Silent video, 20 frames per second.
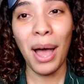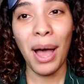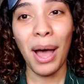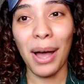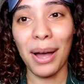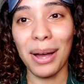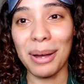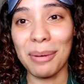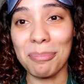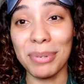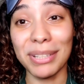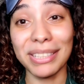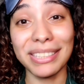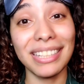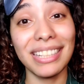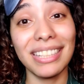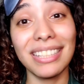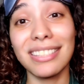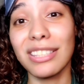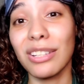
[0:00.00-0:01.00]
But
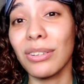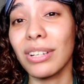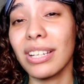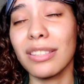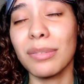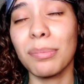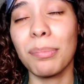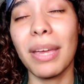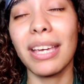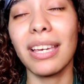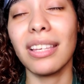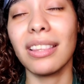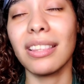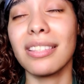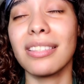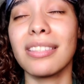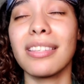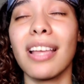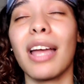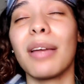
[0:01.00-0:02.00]
LilySilk is making
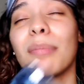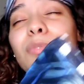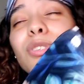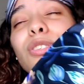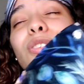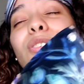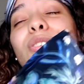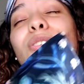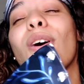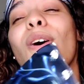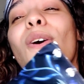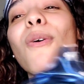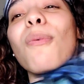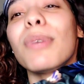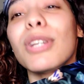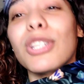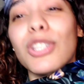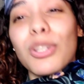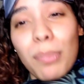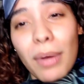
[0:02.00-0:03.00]
this time so
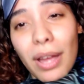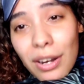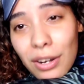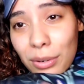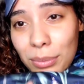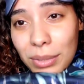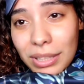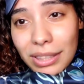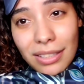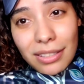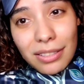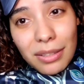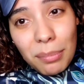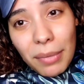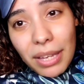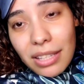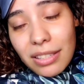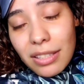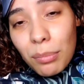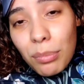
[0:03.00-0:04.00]
much better with these
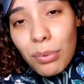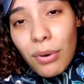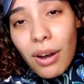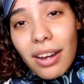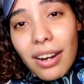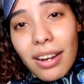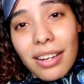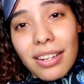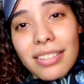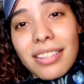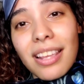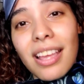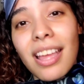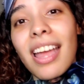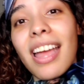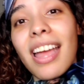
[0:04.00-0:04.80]
amazing products.